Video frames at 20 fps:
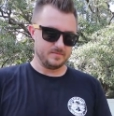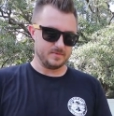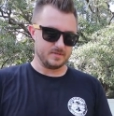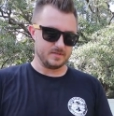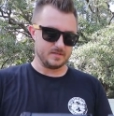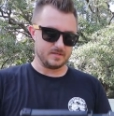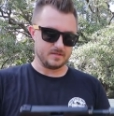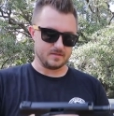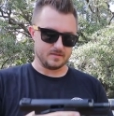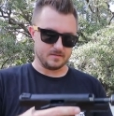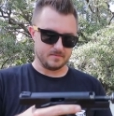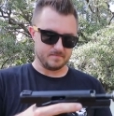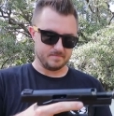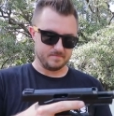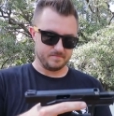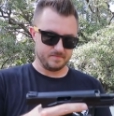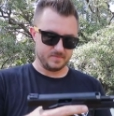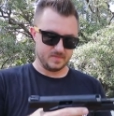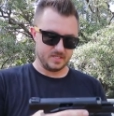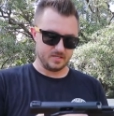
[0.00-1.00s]
But um,
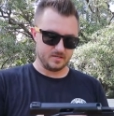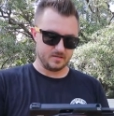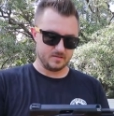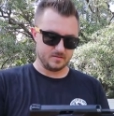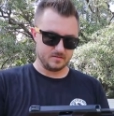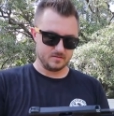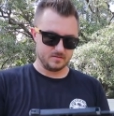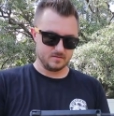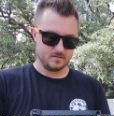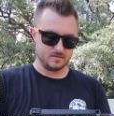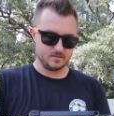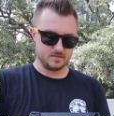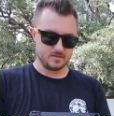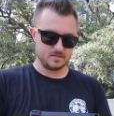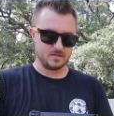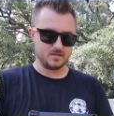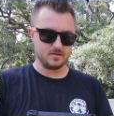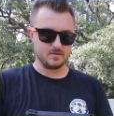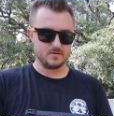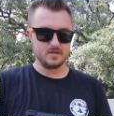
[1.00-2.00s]
yeah,
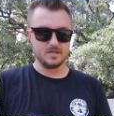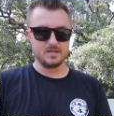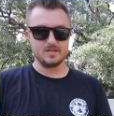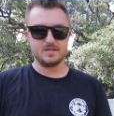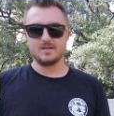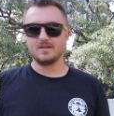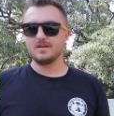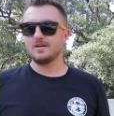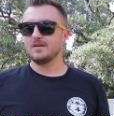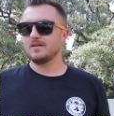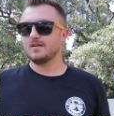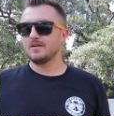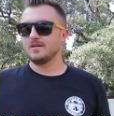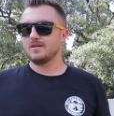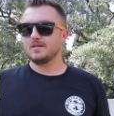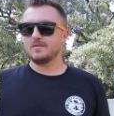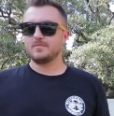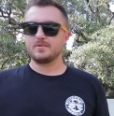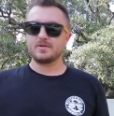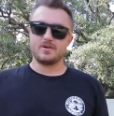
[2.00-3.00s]
so
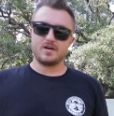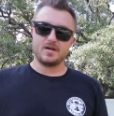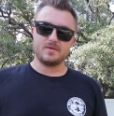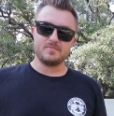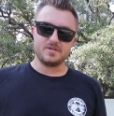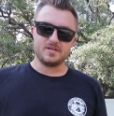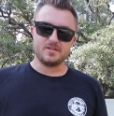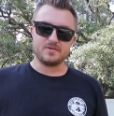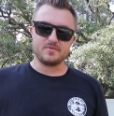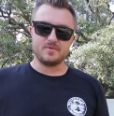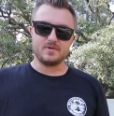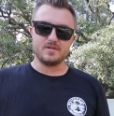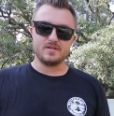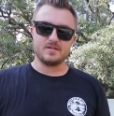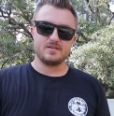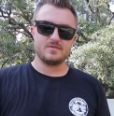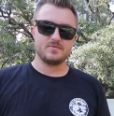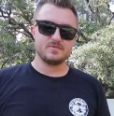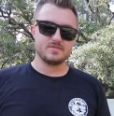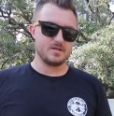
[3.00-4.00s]
let me grab the other one,
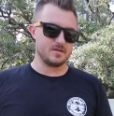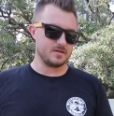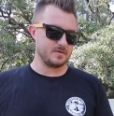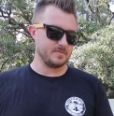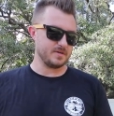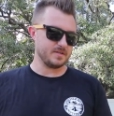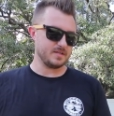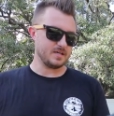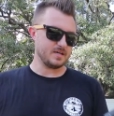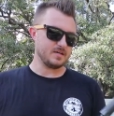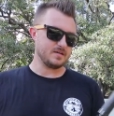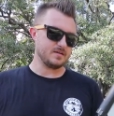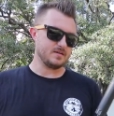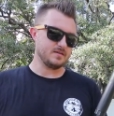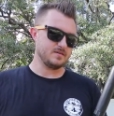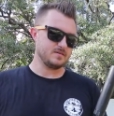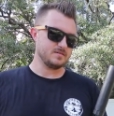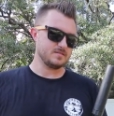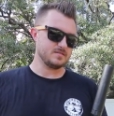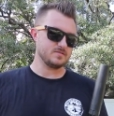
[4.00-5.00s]
we'll talk about that
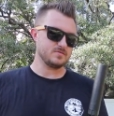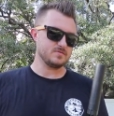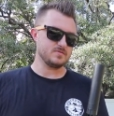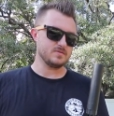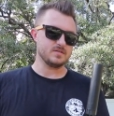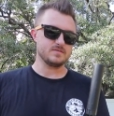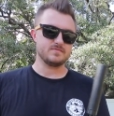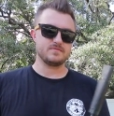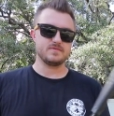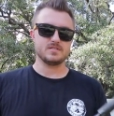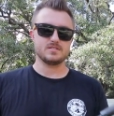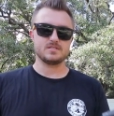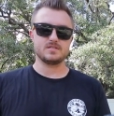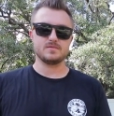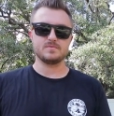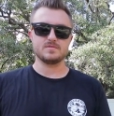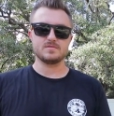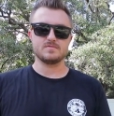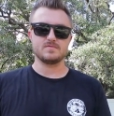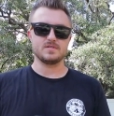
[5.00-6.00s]
to uh, finish
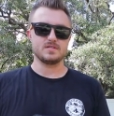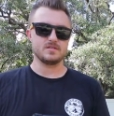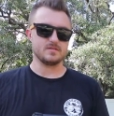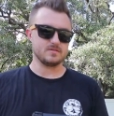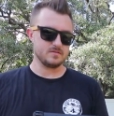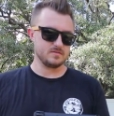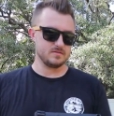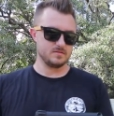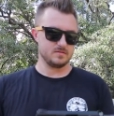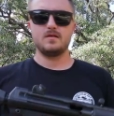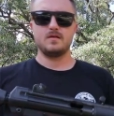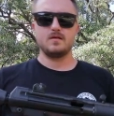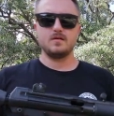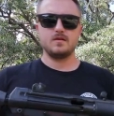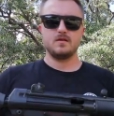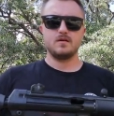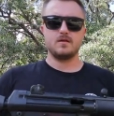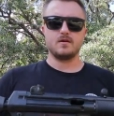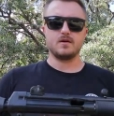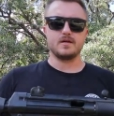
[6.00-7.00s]
up this video.
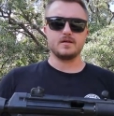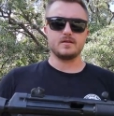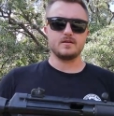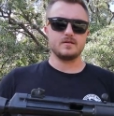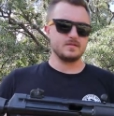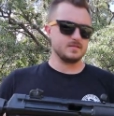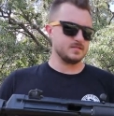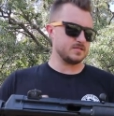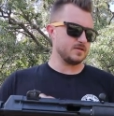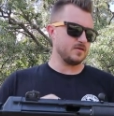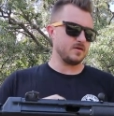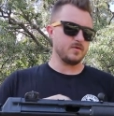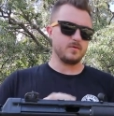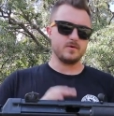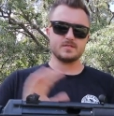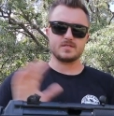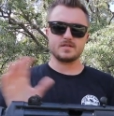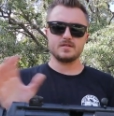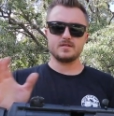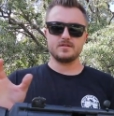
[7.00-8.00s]
Alright, so I
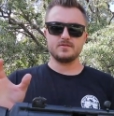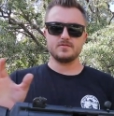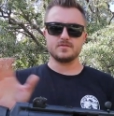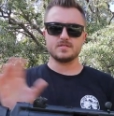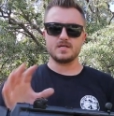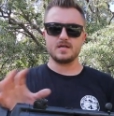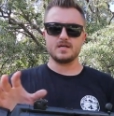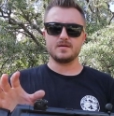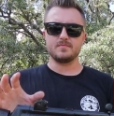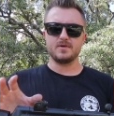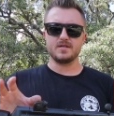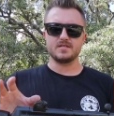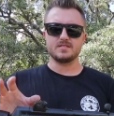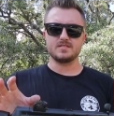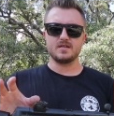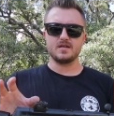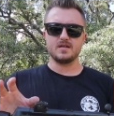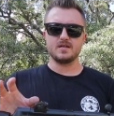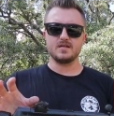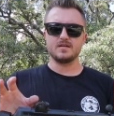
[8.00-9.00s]
was going to do a
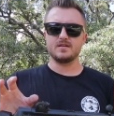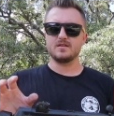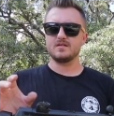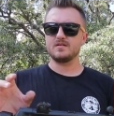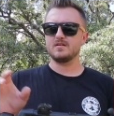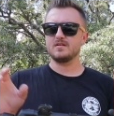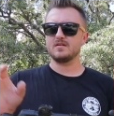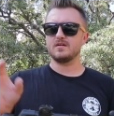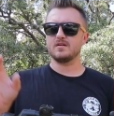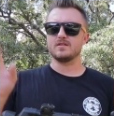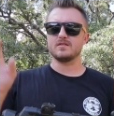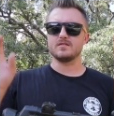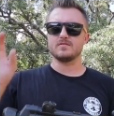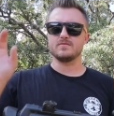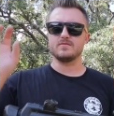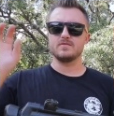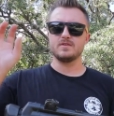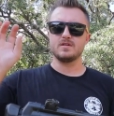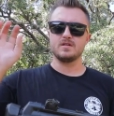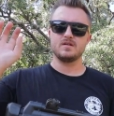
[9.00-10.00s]
side-by-side -side
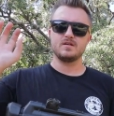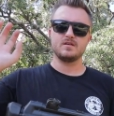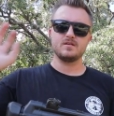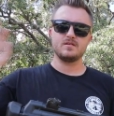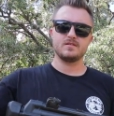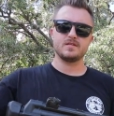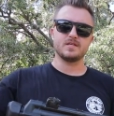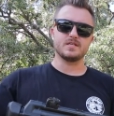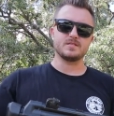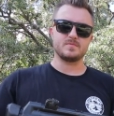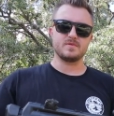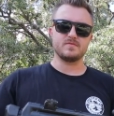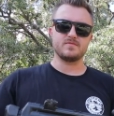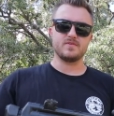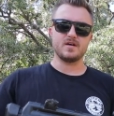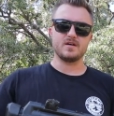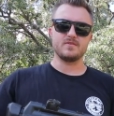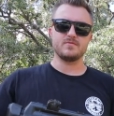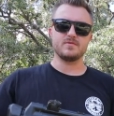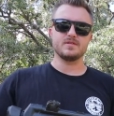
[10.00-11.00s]
of the
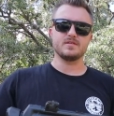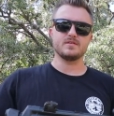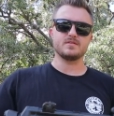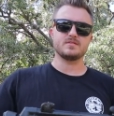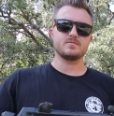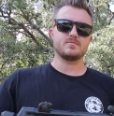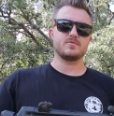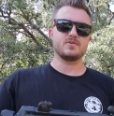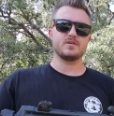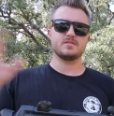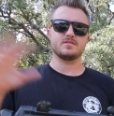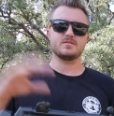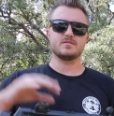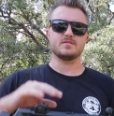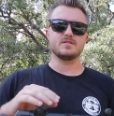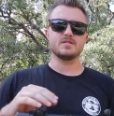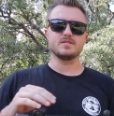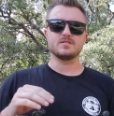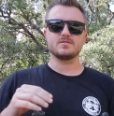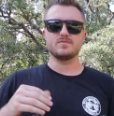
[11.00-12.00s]
SP5 with the suppressor
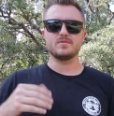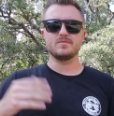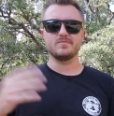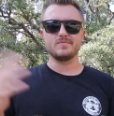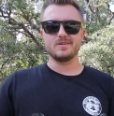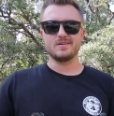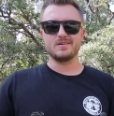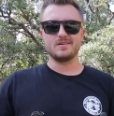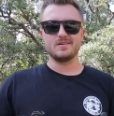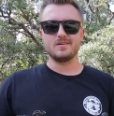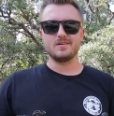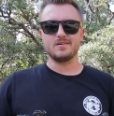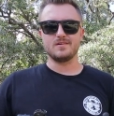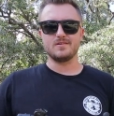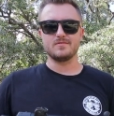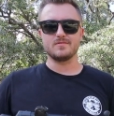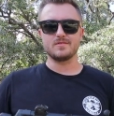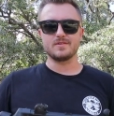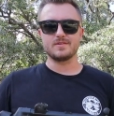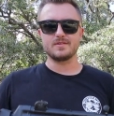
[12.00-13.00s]
and this one, but I
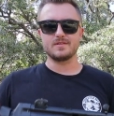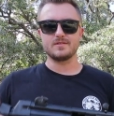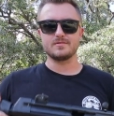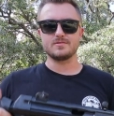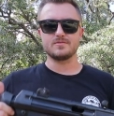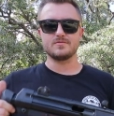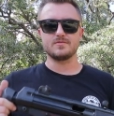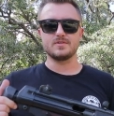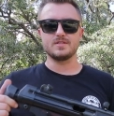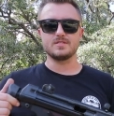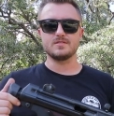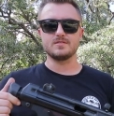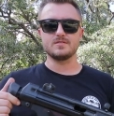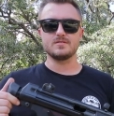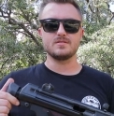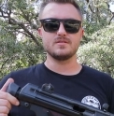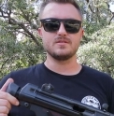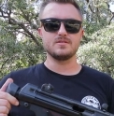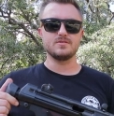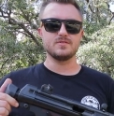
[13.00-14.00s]
don't really think there's a reason
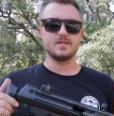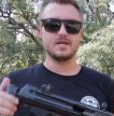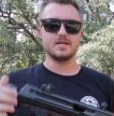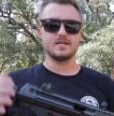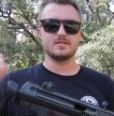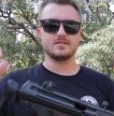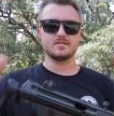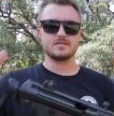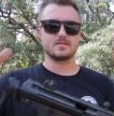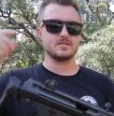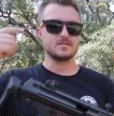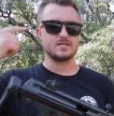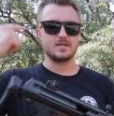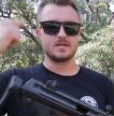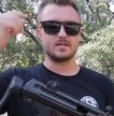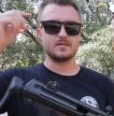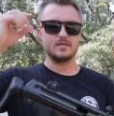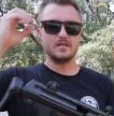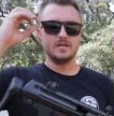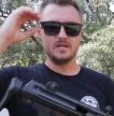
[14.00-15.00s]
to do that just because I
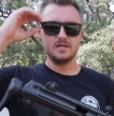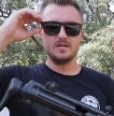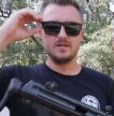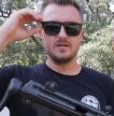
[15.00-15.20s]
can